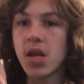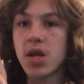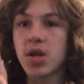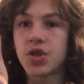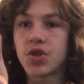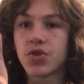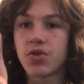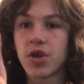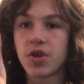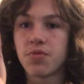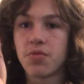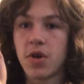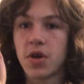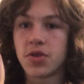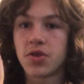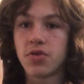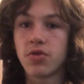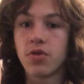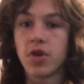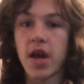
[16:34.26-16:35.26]
Stretch
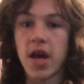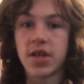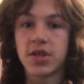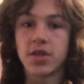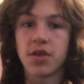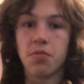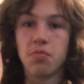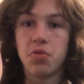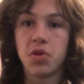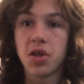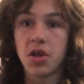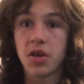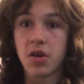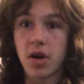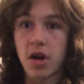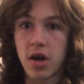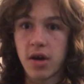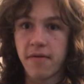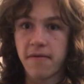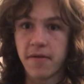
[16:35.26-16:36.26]
Monster has complete
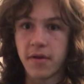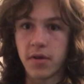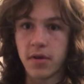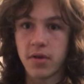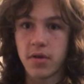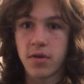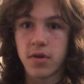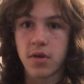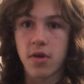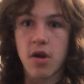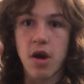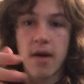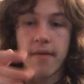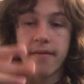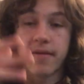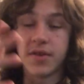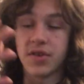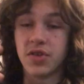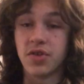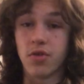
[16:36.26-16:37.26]
coffin.
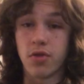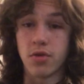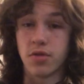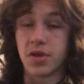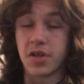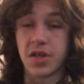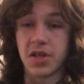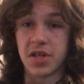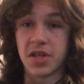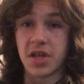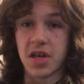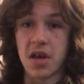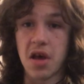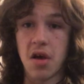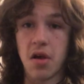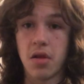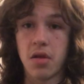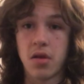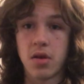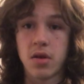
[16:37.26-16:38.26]
Coffin's dirty as
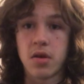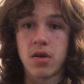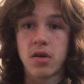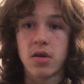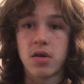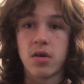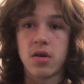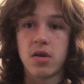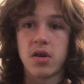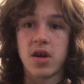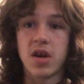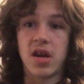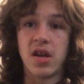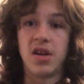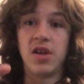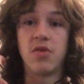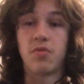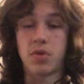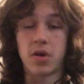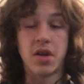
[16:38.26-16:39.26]
hell. And,
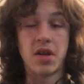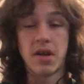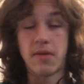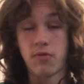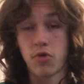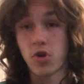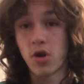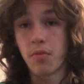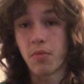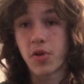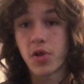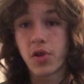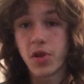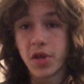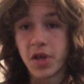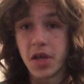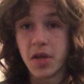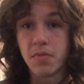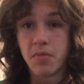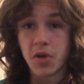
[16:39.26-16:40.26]
you know, probably never come
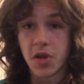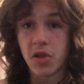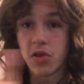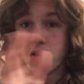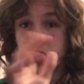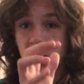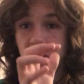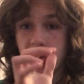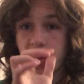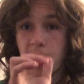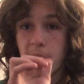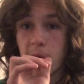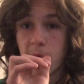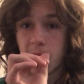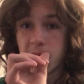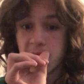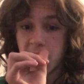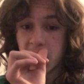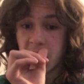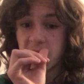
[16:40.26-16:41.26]
clean, but it looks, you know,
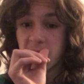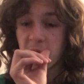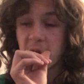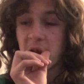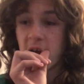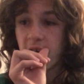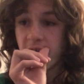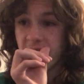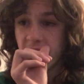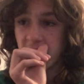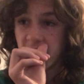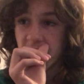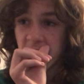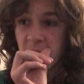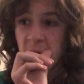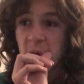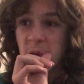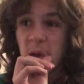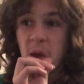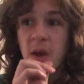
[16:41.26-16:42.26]
it's a decent coffin.
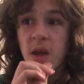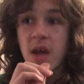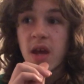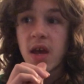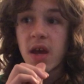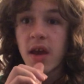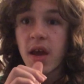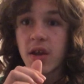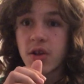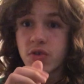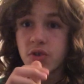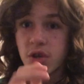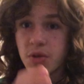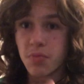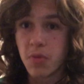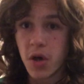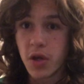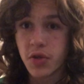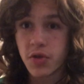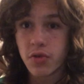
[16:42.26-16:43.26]
And Stretch
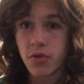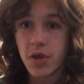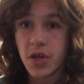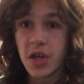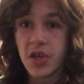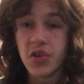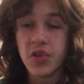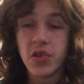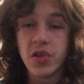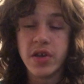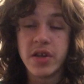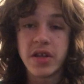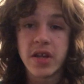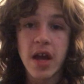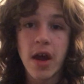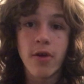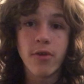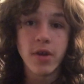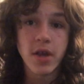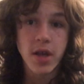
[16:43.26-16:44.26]
Monster has leaked
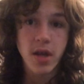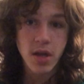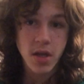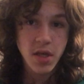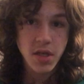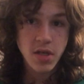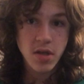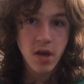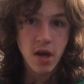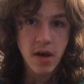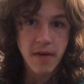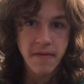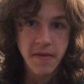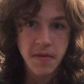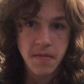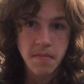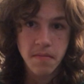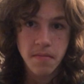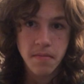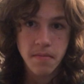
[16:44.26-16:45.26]
out in his coffin.